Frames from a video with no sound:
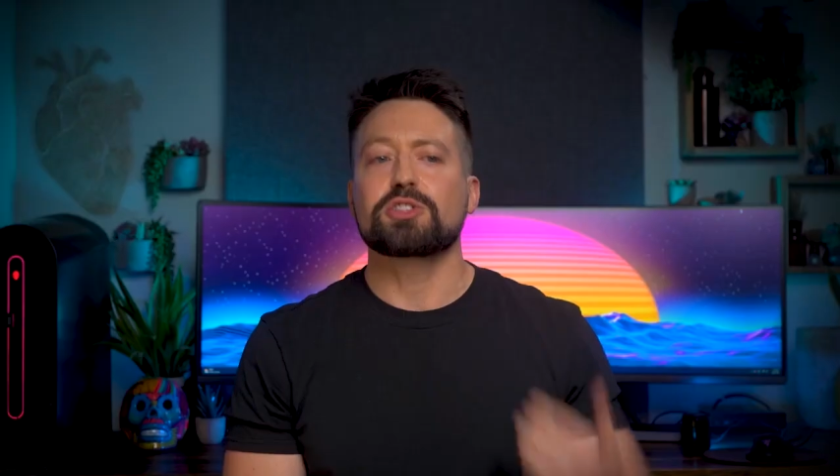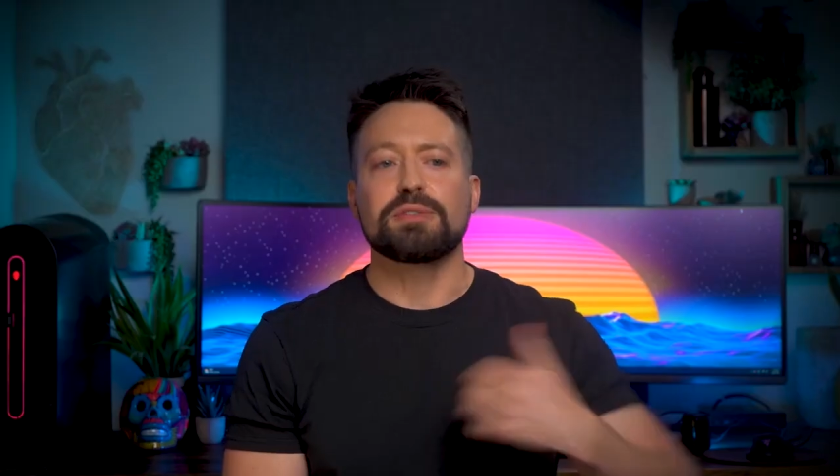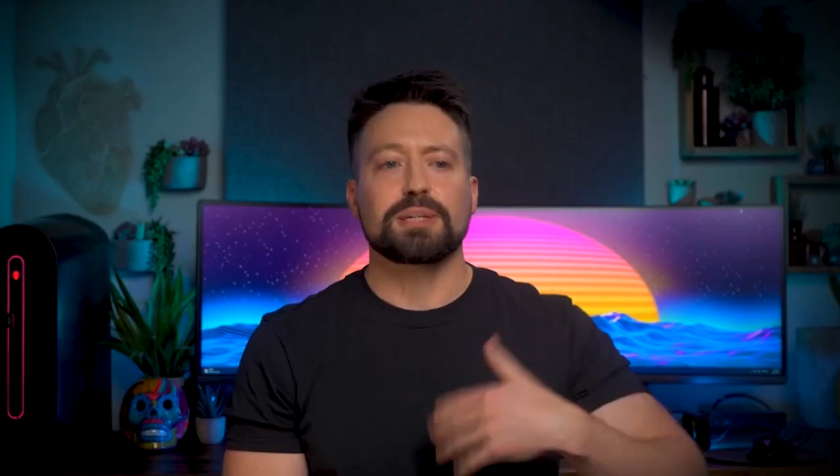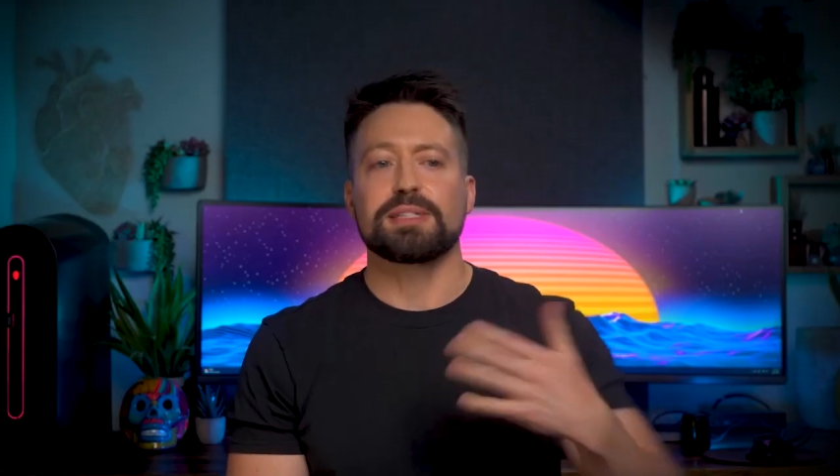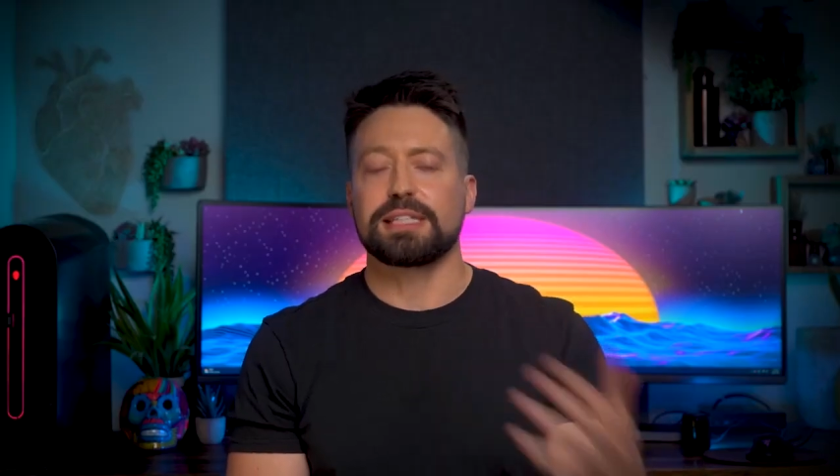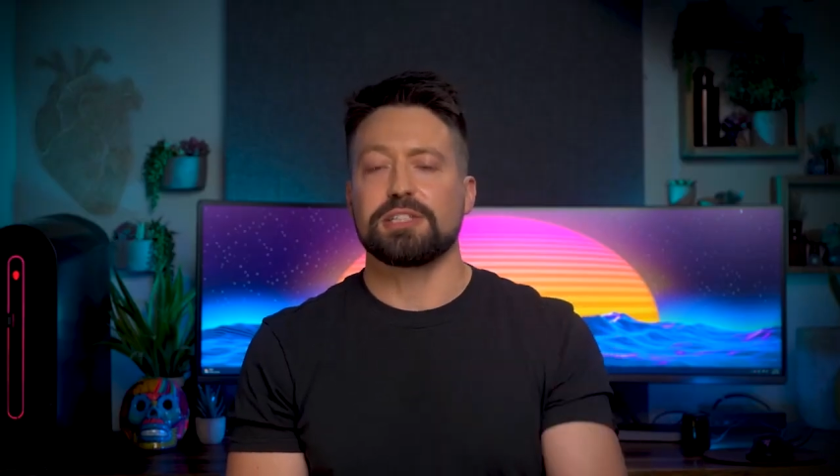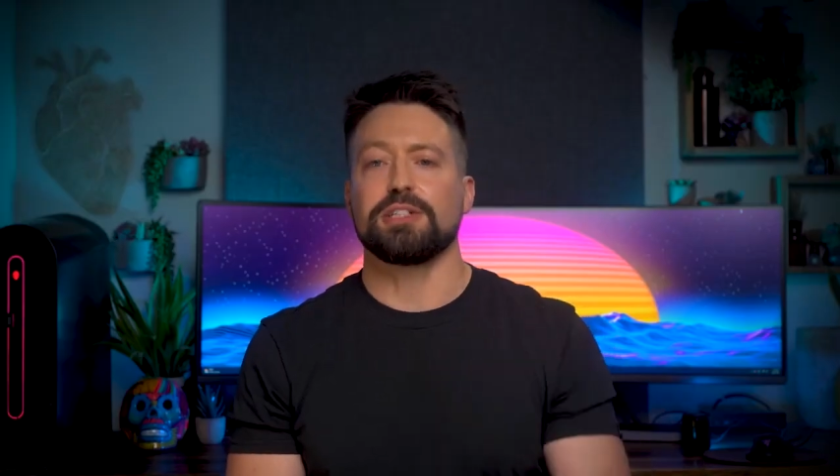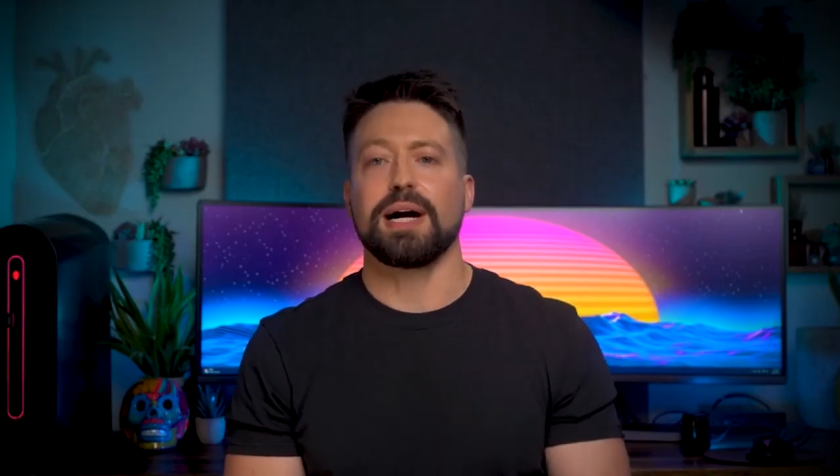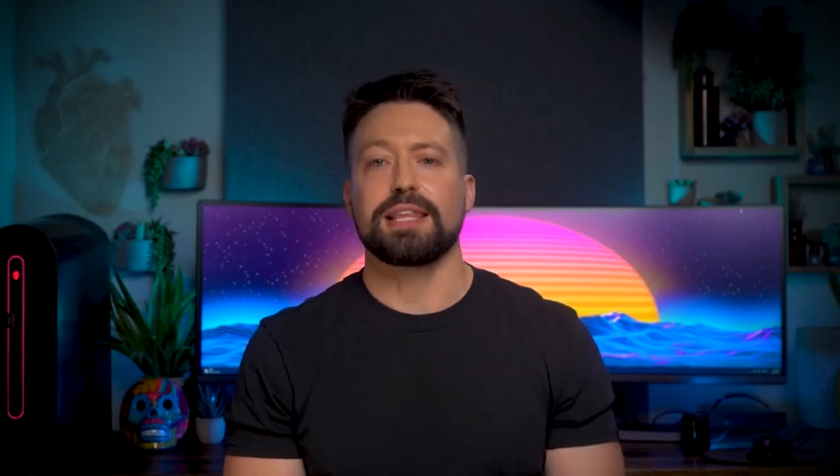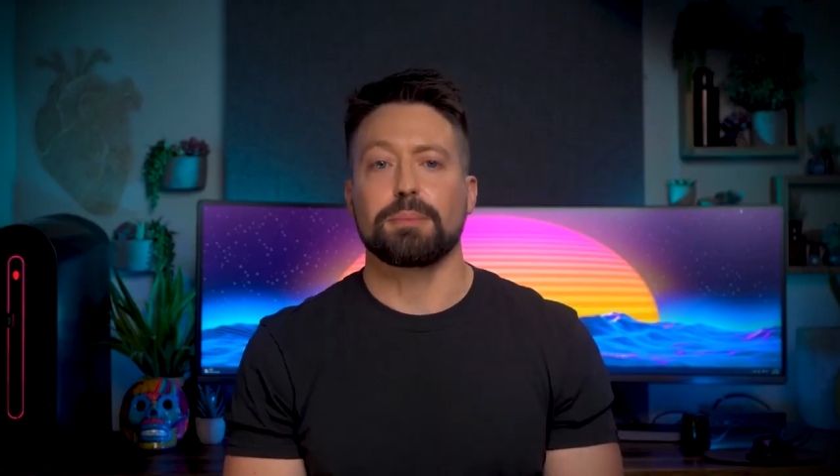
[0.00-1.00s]
So, if someone says,
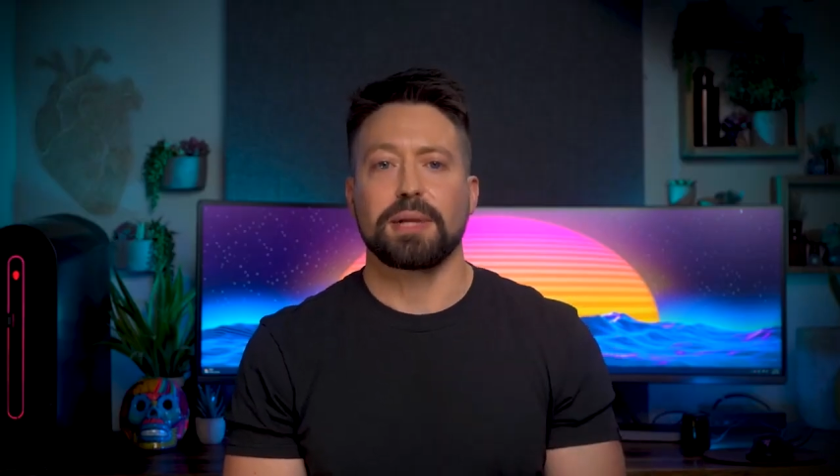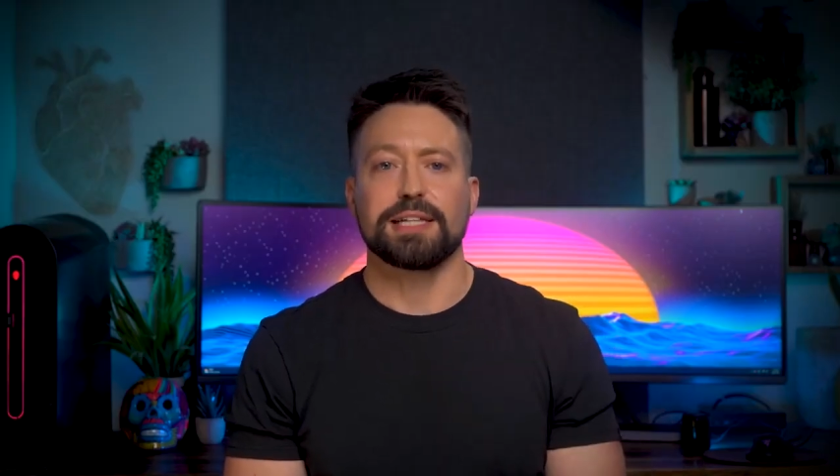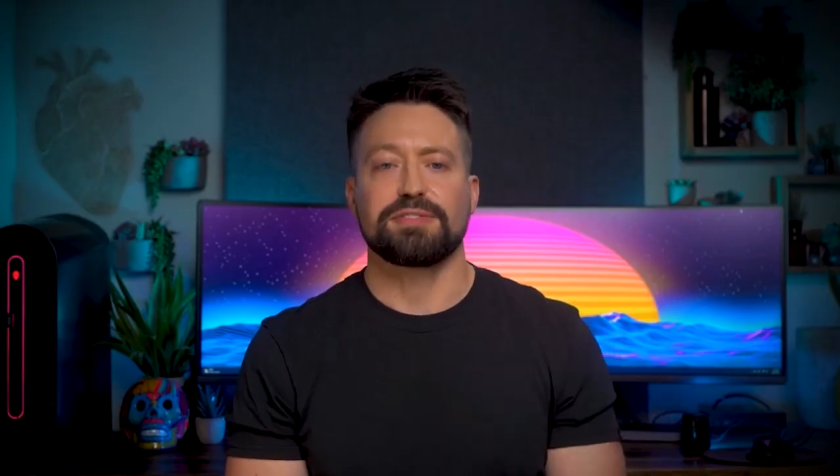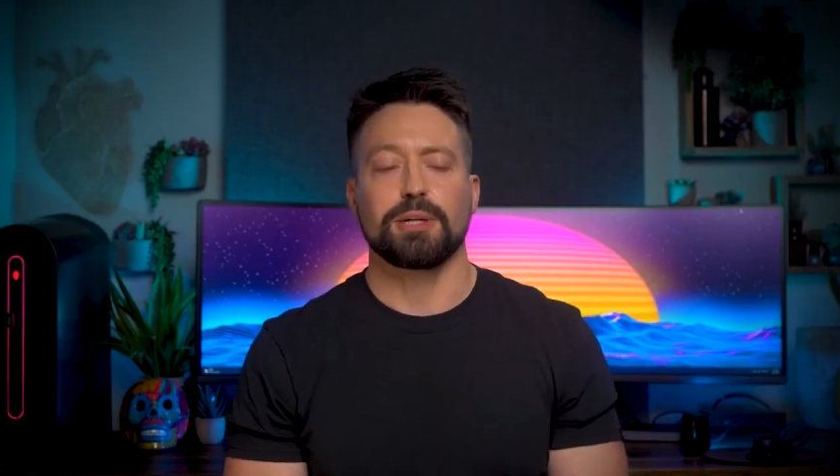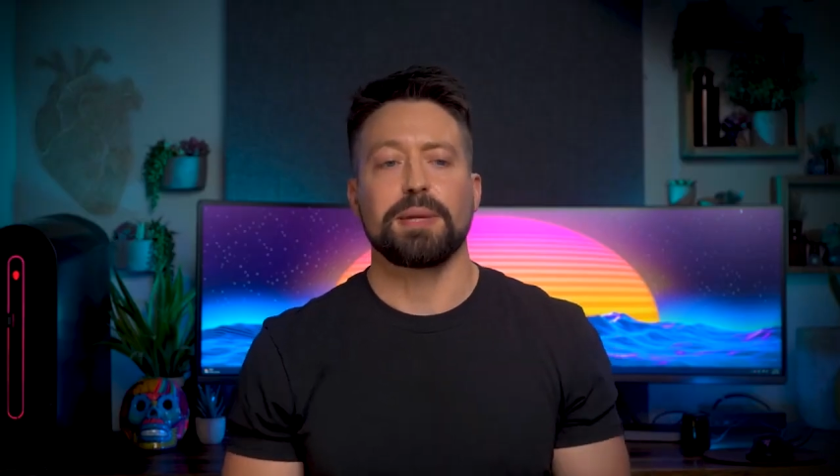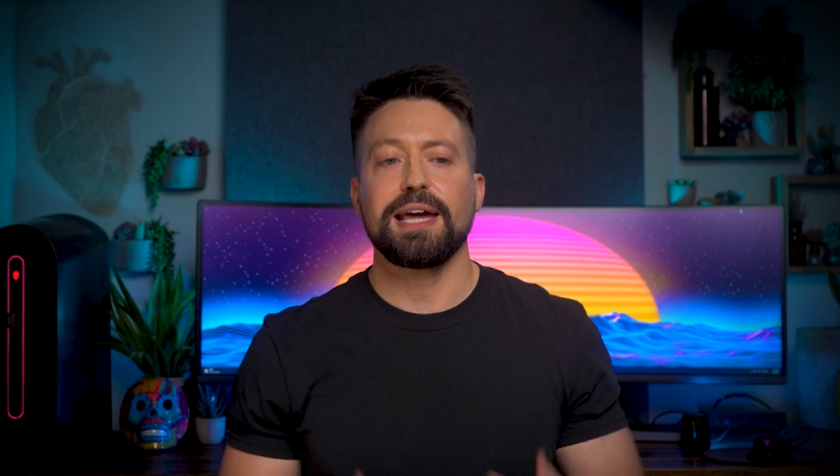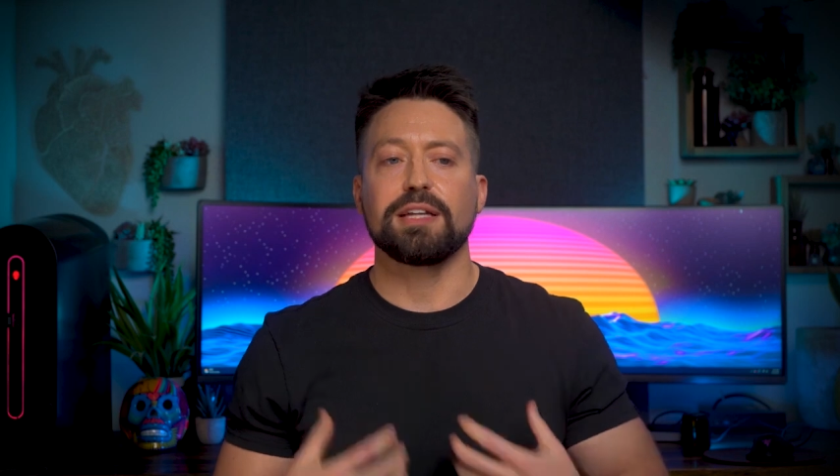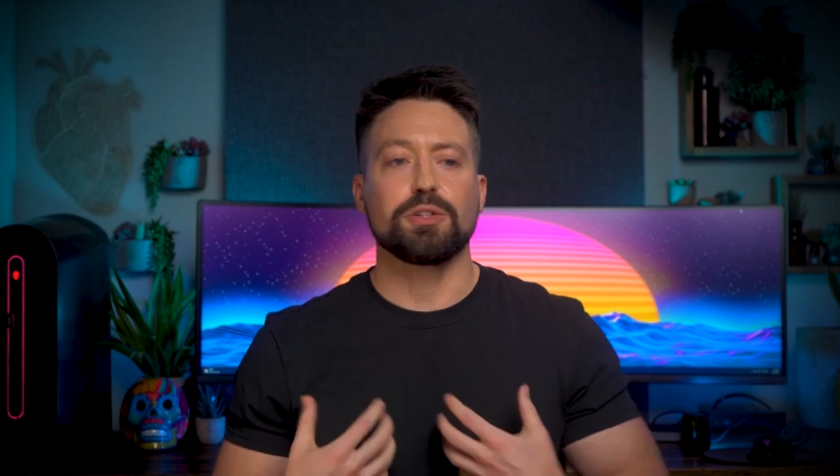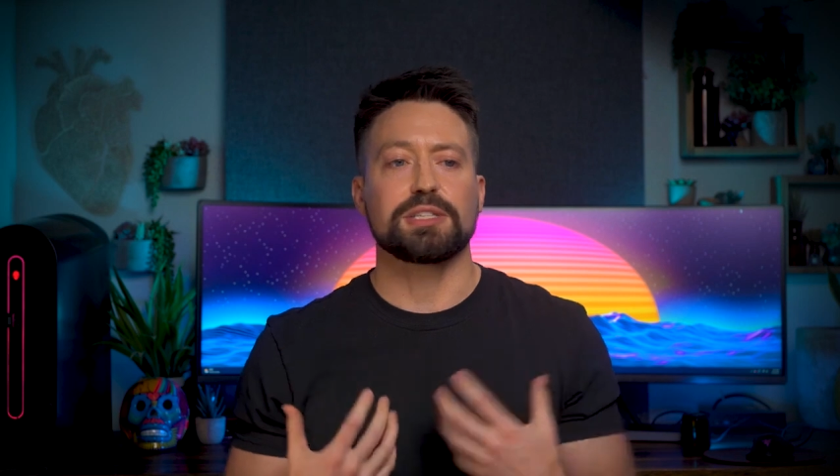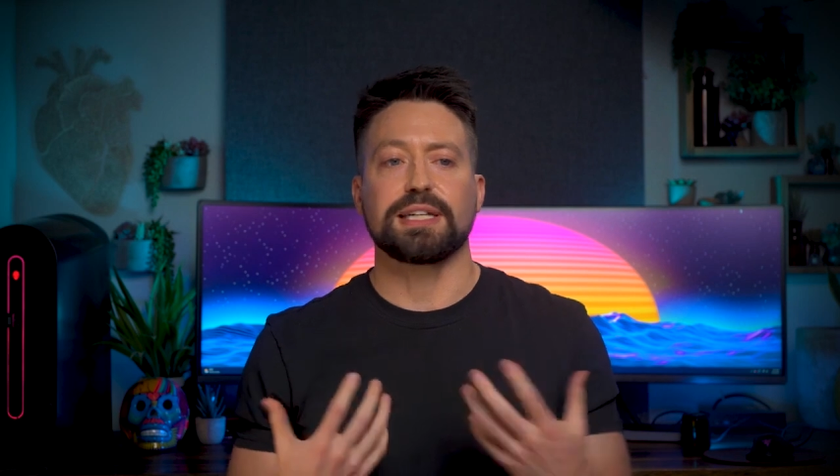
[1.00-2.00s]
you know, I think plants feel
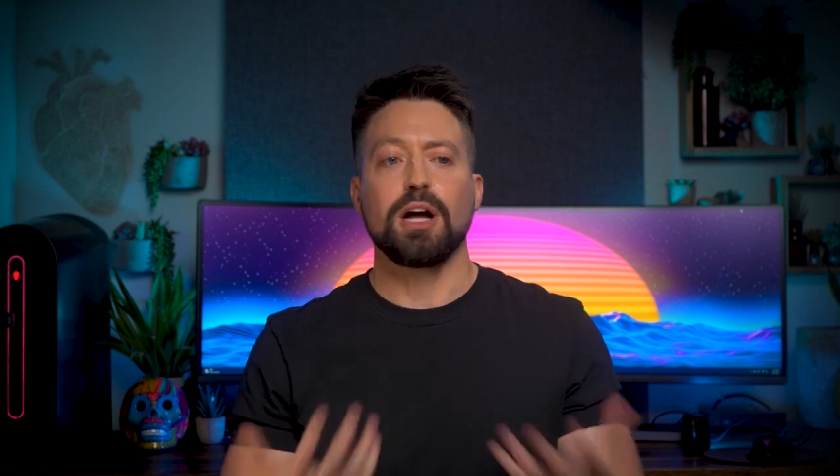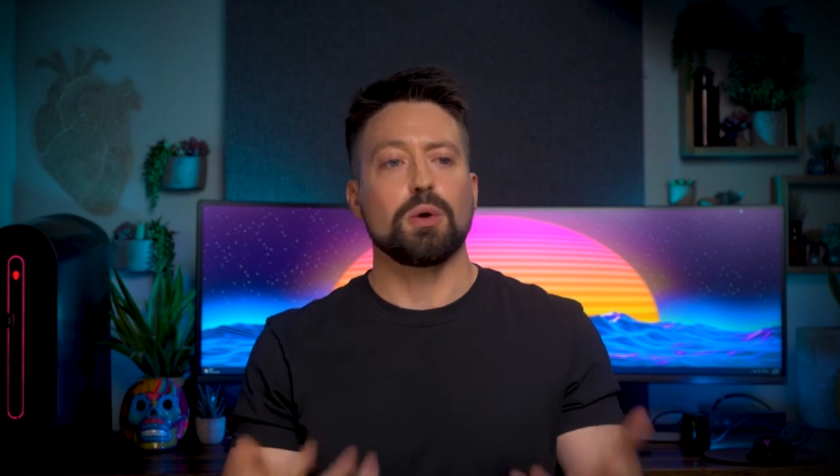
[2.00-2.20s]
pain, you could say,